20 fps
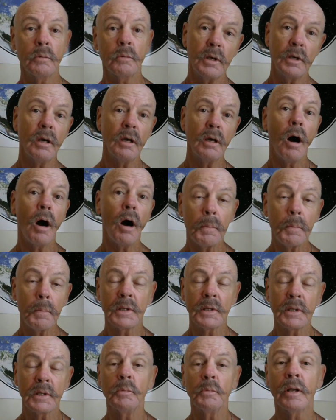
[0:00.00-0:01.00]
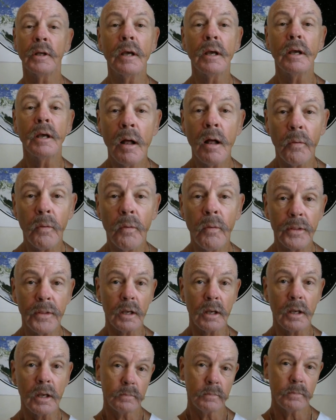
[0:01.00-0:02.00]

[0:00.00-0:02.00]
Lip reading: be optimally healthy.